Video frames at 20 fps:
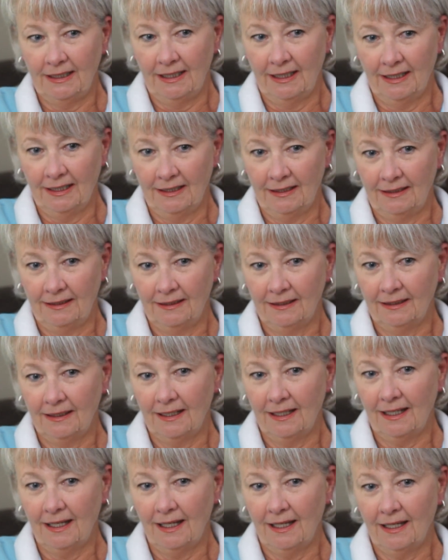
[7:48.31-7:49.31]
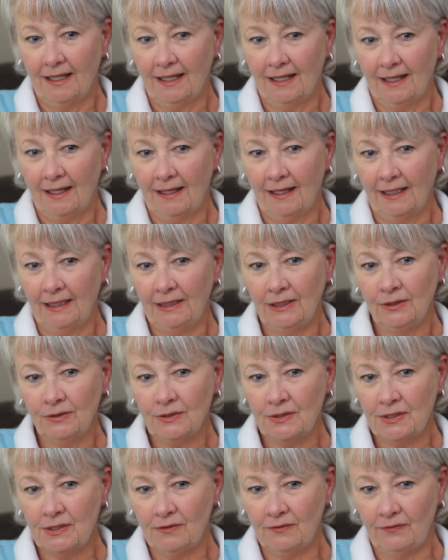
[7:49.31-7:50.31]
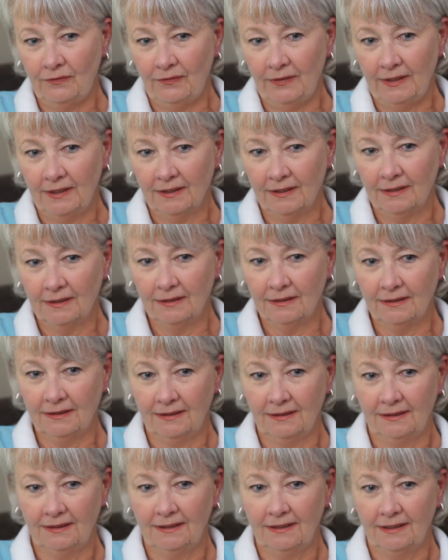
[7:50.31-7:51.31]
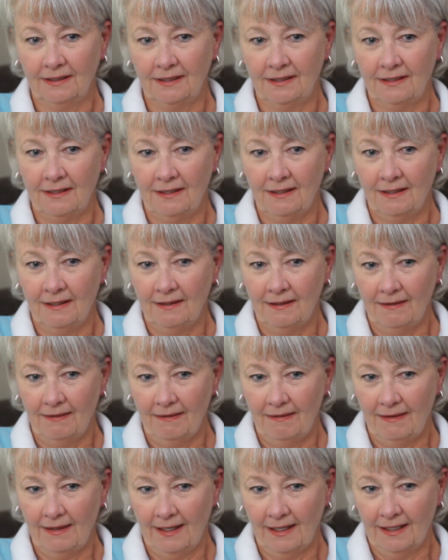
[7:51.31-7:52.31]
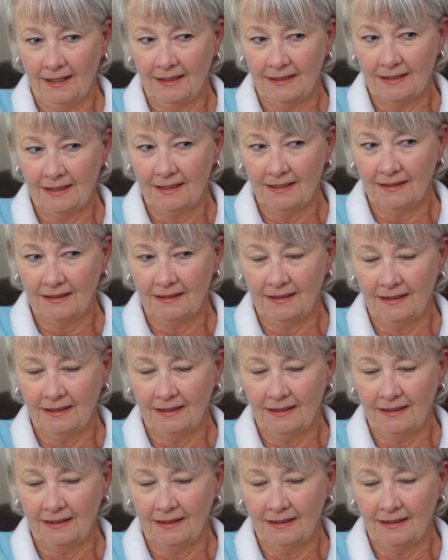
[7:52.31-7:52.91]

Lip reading: And I used to feel that